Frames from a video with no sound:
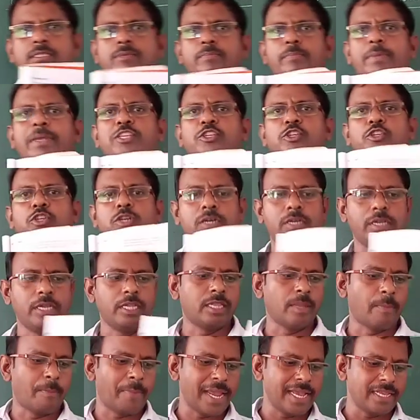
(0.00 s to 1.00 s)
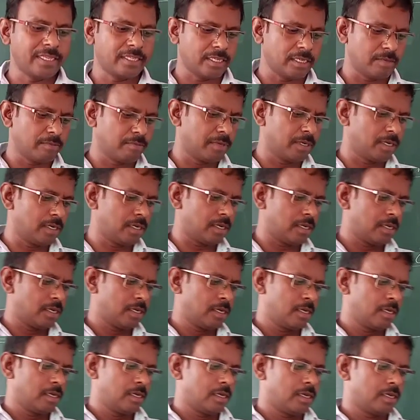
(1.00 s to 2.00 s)
picture in the page number
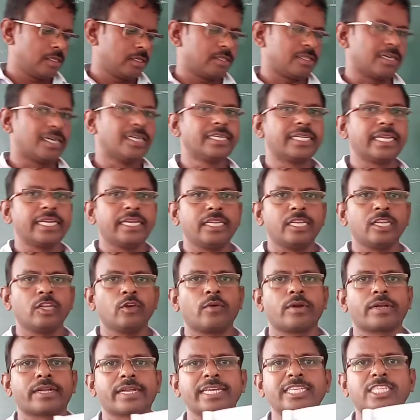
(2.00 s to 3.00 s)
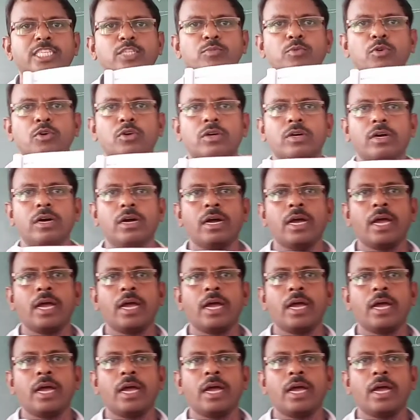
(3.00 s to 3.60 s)
13 in your textbook,